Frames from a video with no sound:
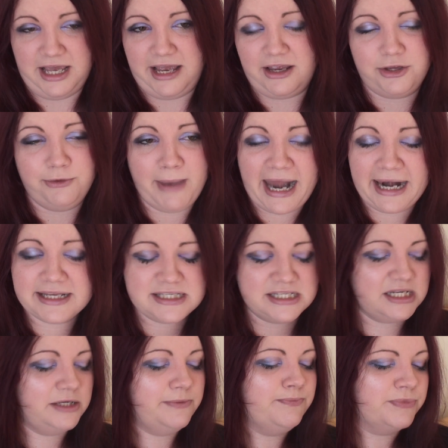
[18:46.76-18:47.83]

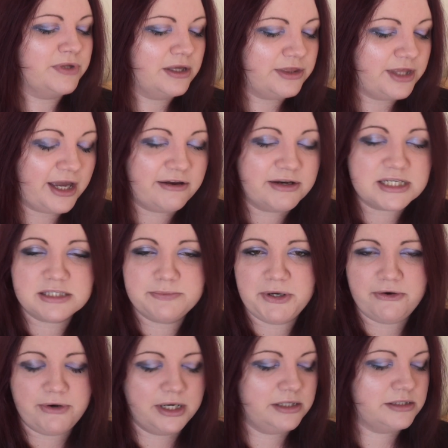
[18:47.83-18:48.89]
humanity, their
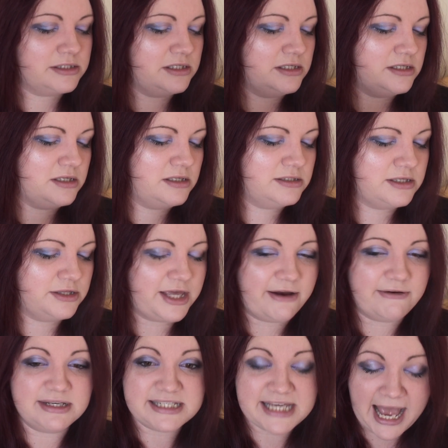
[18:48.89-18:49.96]
experiences, their
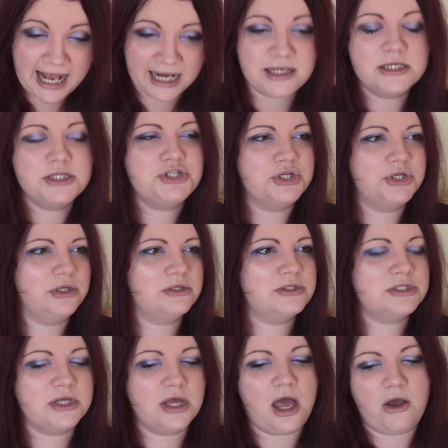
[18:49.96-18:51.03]

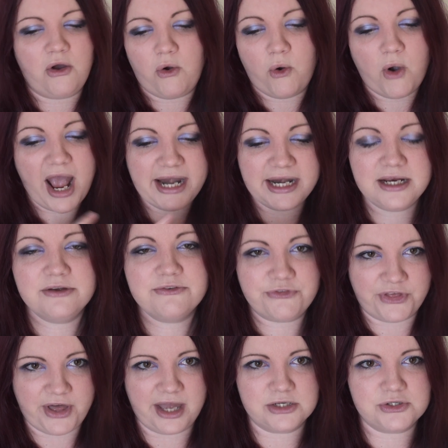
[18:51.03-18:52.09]
intelligence, or any of
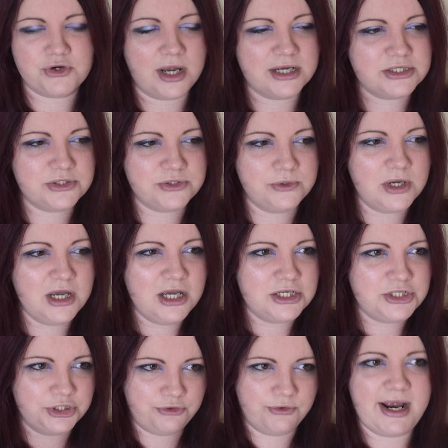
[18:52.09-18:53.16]
that. Trying to
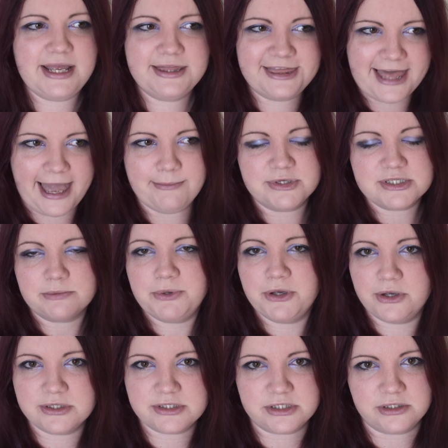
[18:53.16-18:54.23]
degrade them as a
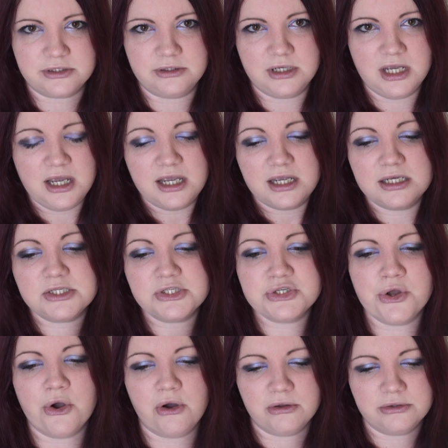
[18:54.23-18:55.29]
person is
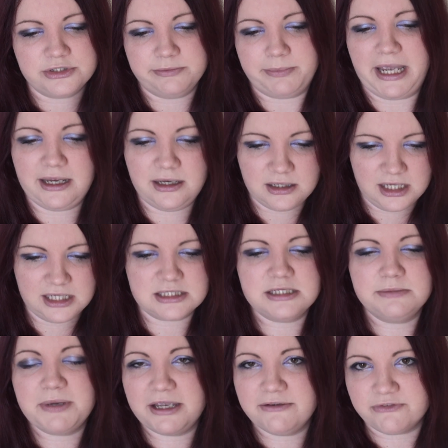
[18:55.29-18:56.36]
not debate. It's
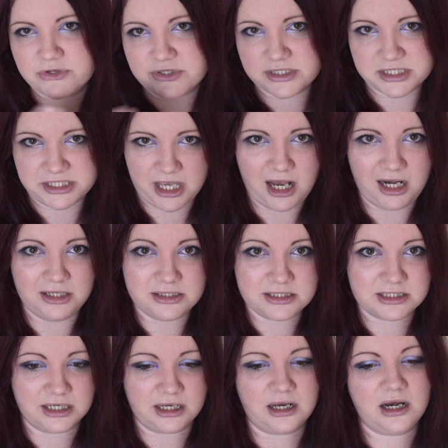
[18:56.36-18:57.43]
debate versus
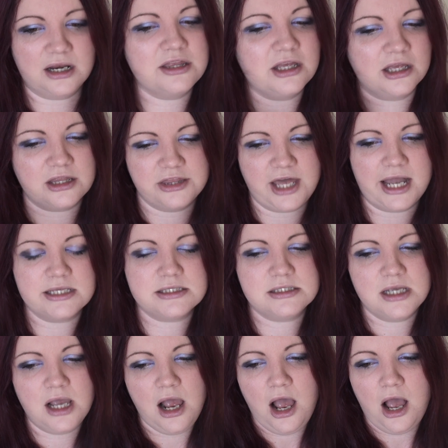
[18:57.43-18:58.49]
silencing, and I think that's
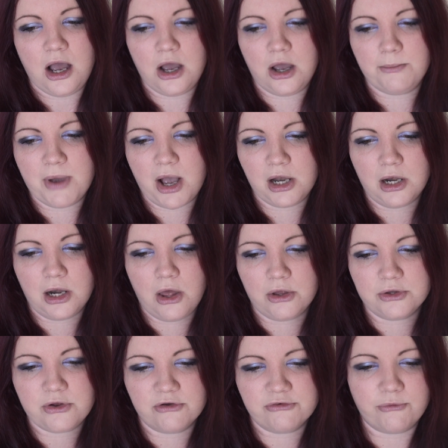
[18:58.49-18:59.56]
a
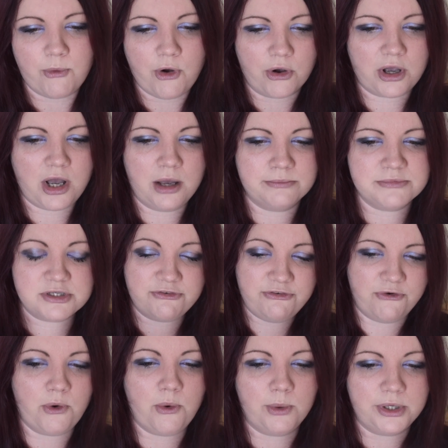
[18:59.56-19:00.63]
lot of what comes
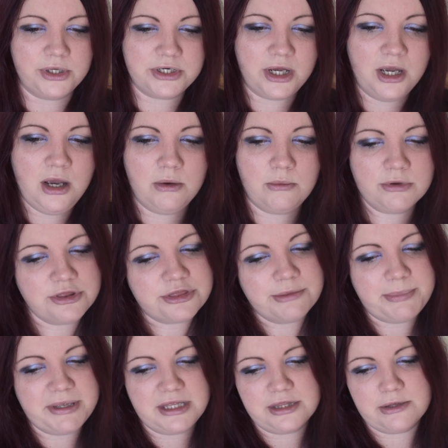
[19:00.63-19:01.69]
forward with the Be